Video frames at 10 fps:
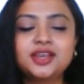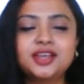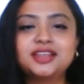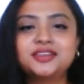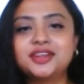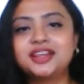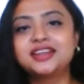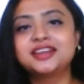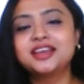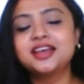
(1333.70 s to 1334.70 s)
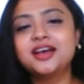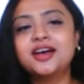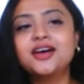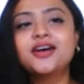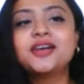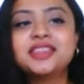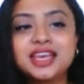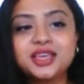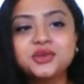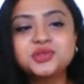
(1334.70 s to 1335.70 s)
Right, right.
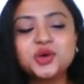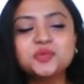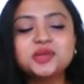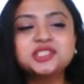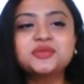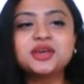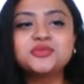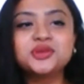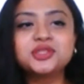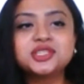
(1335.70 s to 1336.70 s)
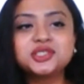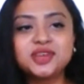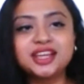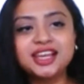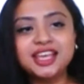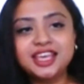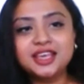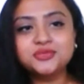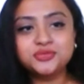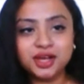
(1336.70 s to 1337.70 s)
Thank you so much, Divya, for this
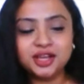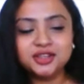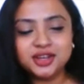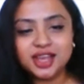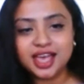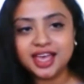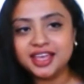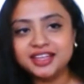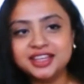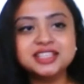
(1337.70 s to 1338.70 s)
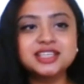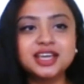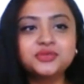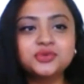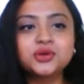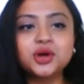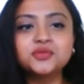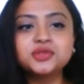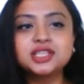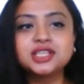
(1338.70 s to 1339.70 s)
really fun and insightful
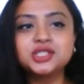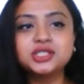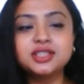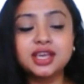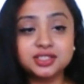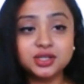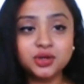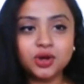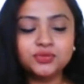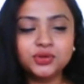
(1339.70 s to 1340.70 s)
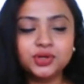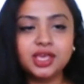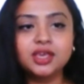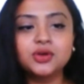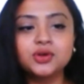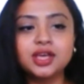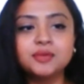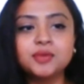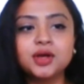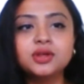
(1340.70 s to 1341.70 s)
conversation. Thanks a lot for taking your
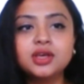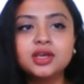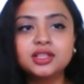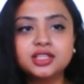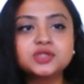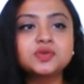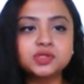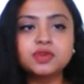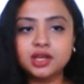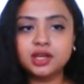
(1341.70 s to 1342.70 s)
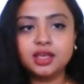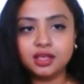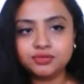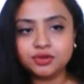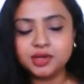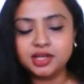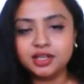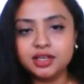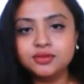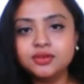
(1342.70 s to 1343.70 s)
time out. This was very
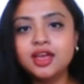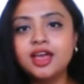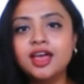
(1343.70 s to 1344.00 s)
informative.